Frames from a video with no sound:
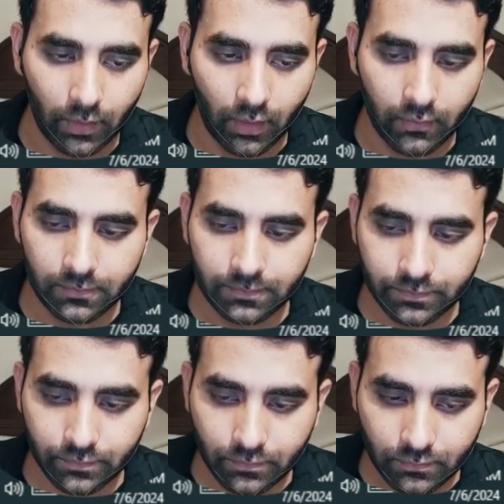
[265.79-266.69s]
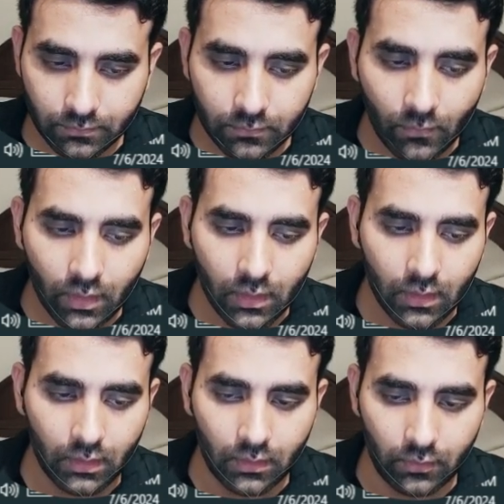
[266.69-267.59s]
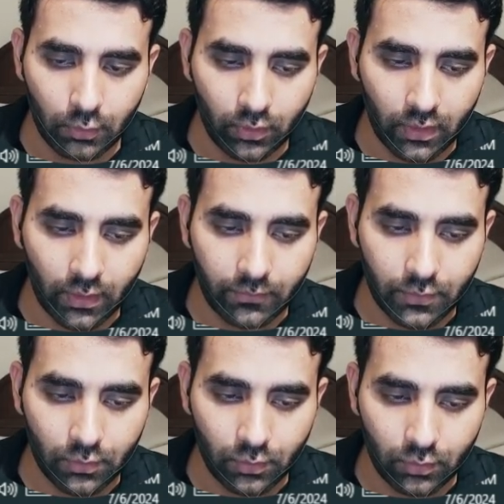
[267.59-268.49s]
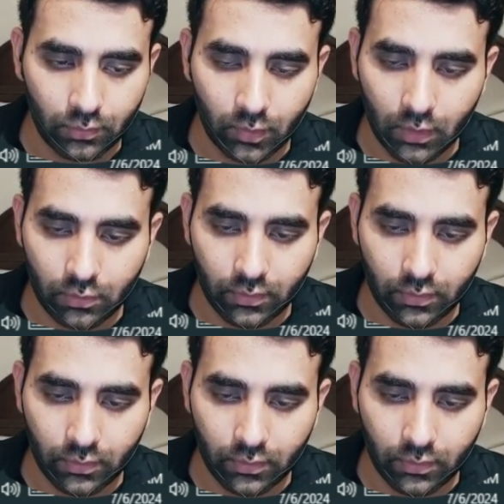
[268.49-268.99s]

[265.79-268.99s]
In the password we copy it, press